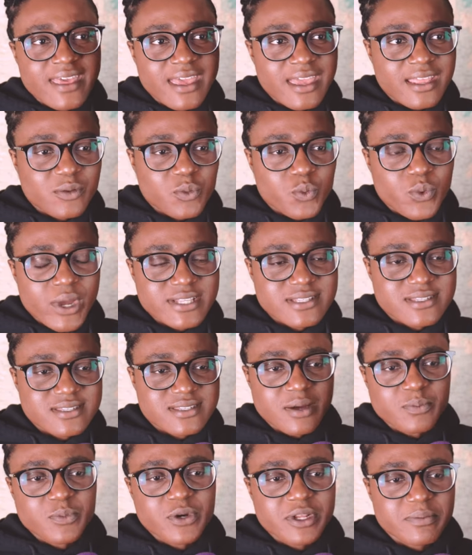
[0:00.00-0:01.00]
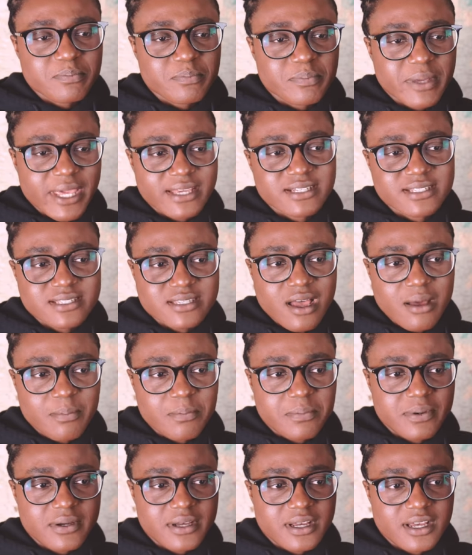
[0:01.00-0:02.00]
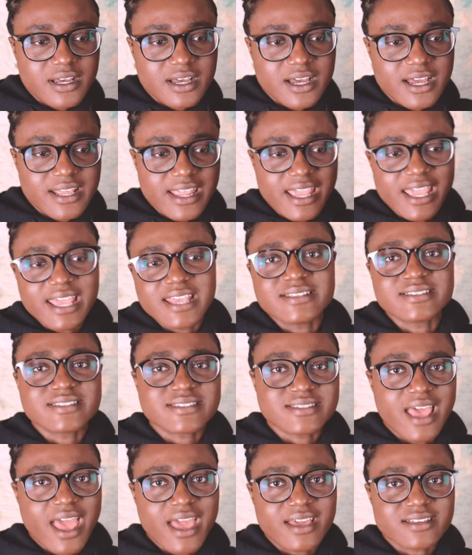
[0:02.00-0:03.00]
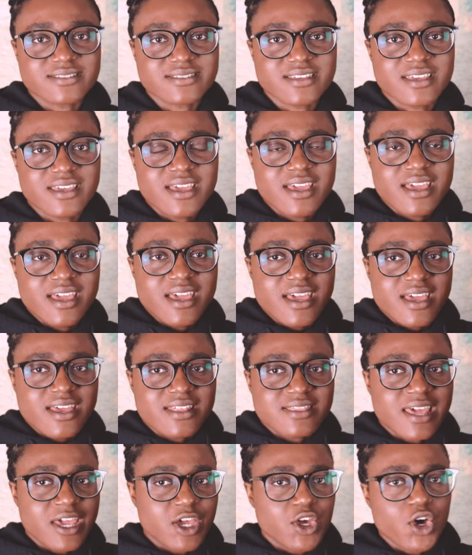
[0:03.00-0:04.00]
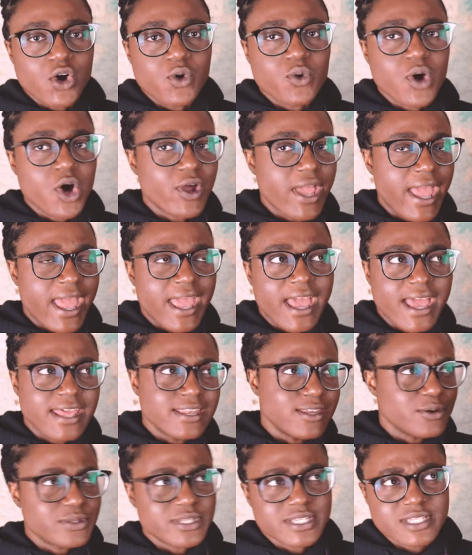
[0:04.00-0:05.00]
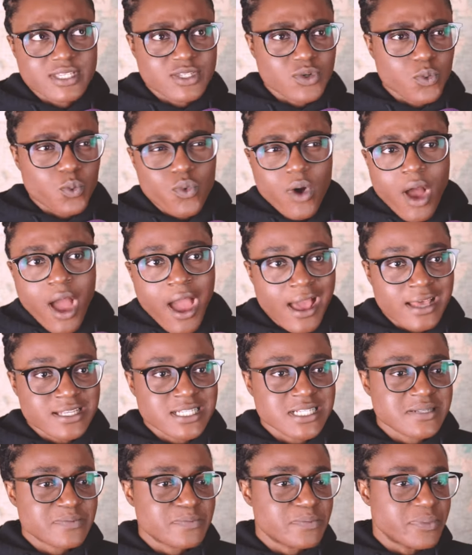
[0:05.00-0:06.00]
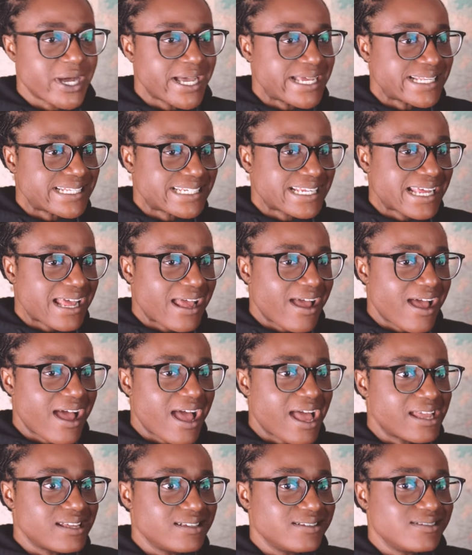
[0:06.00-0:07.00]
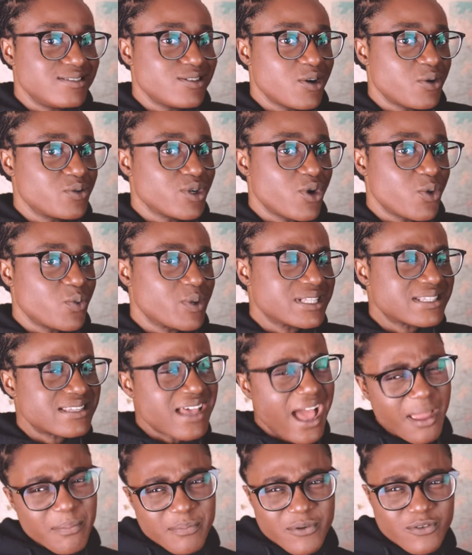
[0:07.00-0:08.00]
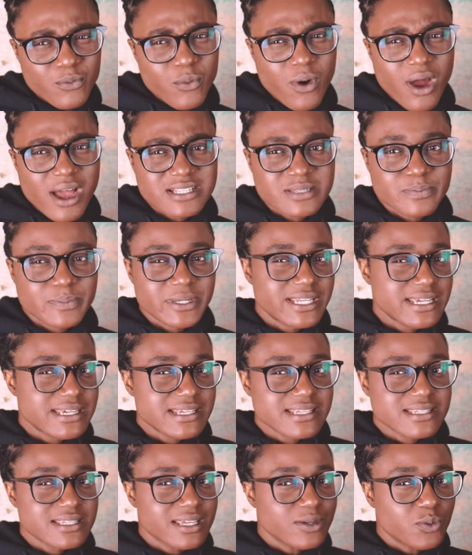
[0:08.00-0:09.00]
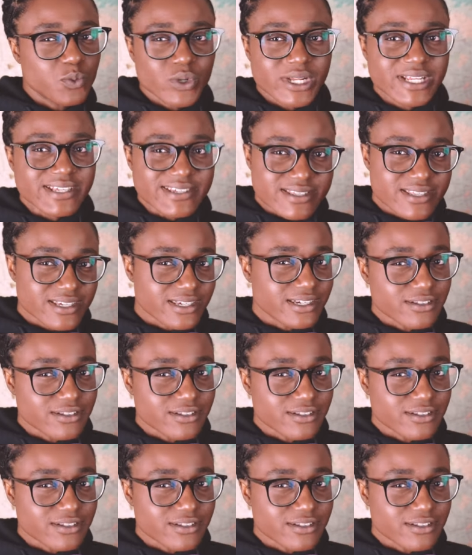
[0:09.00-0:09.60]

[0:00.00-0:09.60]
that when someone picks up an insect, they go, okay, I know this is a wasp, but I don't know what type of wasp it is? Like, what is the